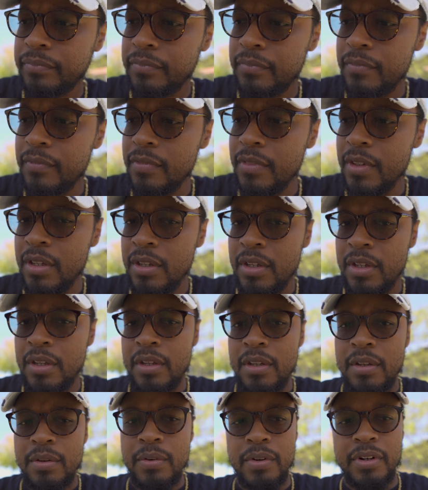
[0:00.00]

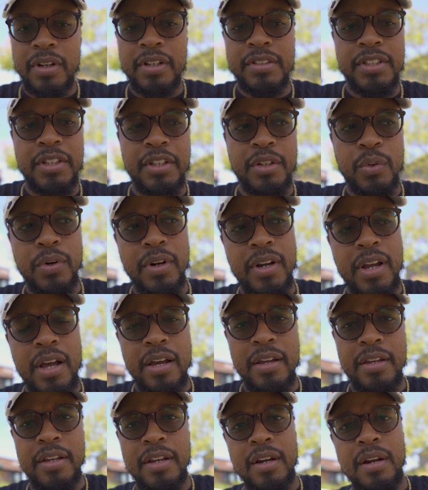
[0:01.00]
I'm going to continue to work
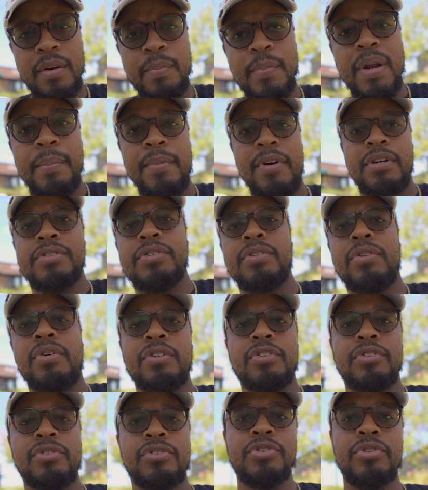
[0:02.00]
out here, but I'm also
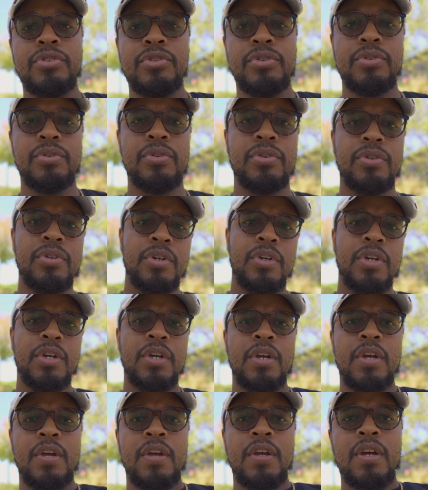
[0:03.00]
going to
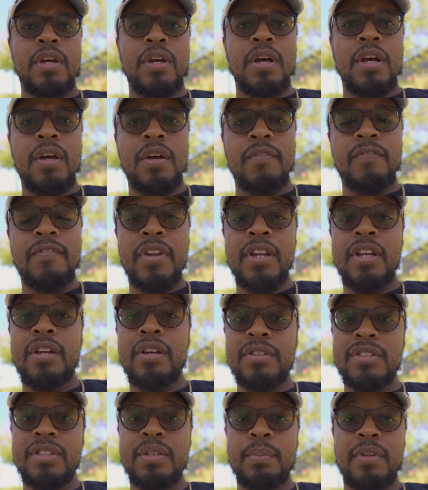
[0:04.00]

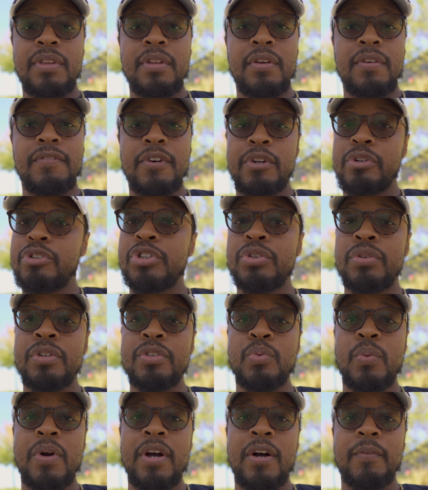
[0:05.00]
video some of the photo shoot
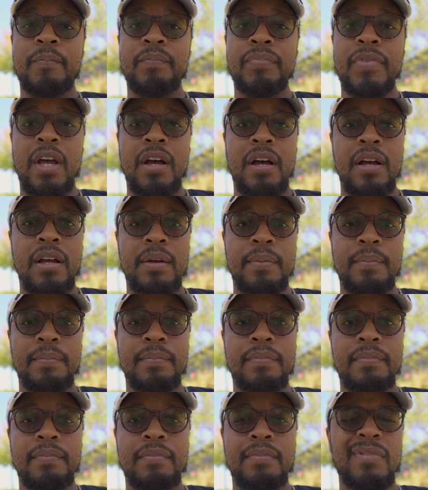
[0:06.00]
as well,
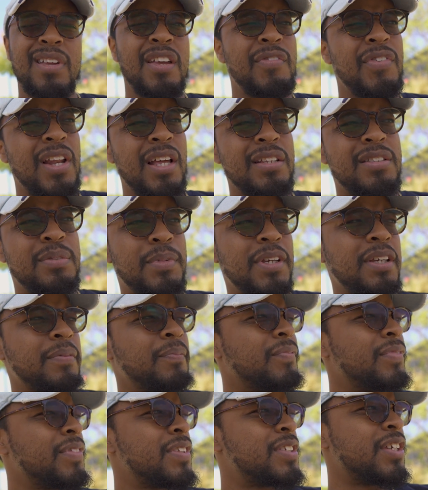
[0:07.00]
if he lets me.
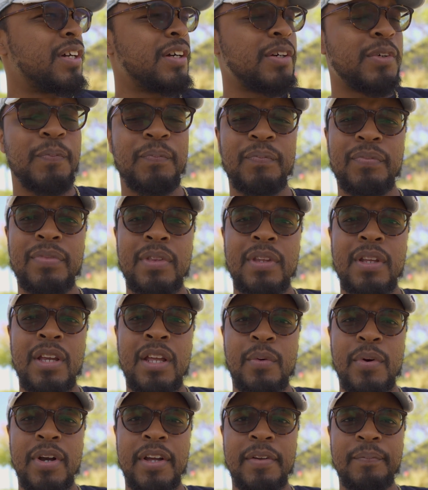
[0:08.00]
So
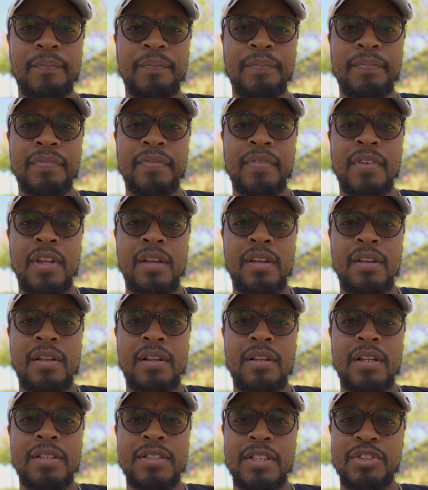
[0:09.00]
anyway,
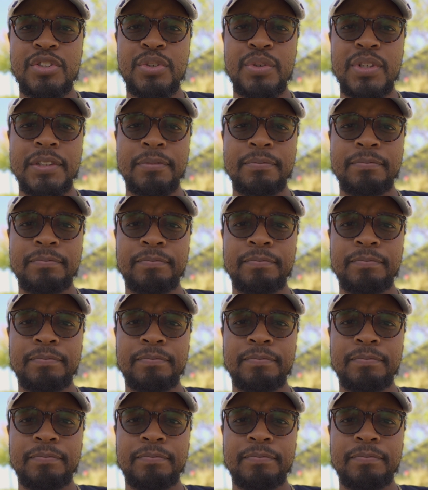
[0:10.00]
let's get to it.